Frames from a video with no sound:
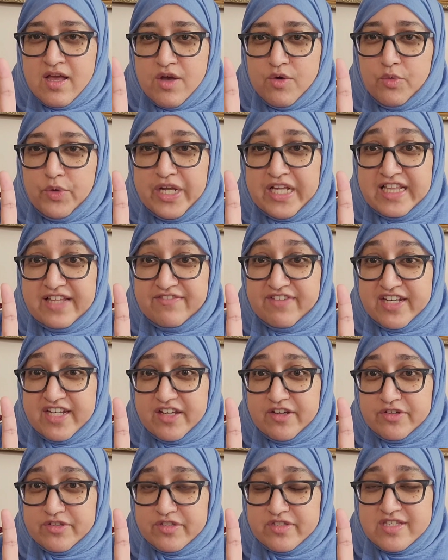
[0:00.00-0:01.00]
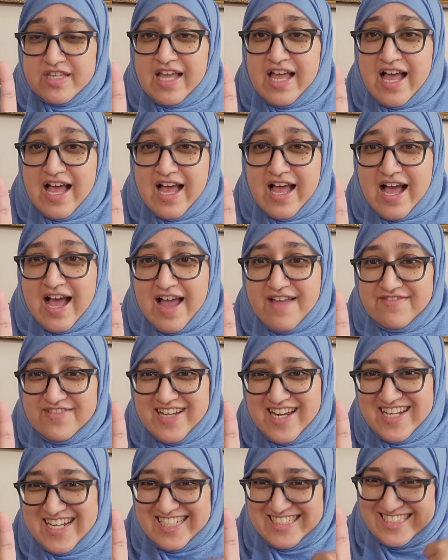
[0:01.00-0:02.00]
weekly videos. I've
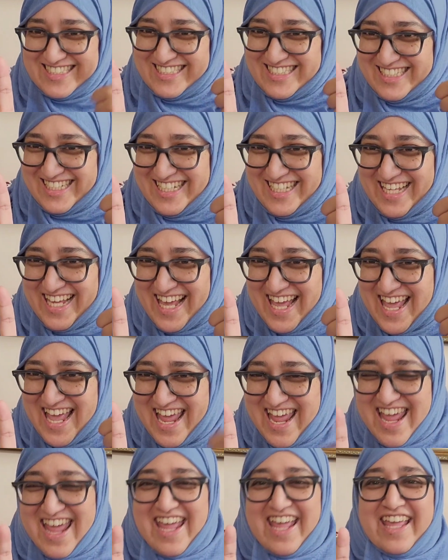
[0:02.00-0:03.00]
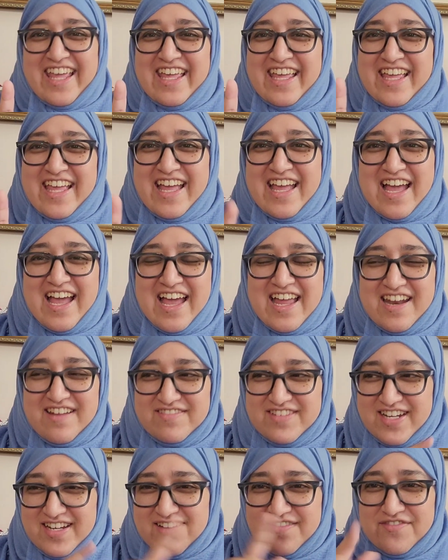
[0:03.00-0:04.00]
done it. Yay! And
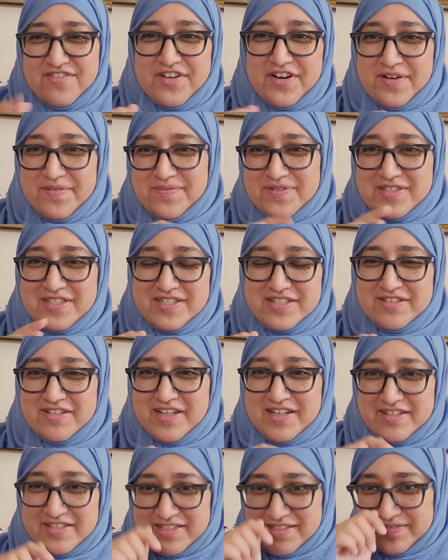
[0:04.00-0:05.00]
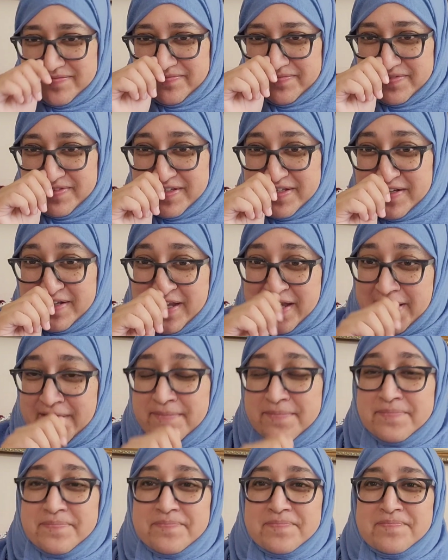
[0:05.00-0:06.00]
I've done it for almost two years. Okay?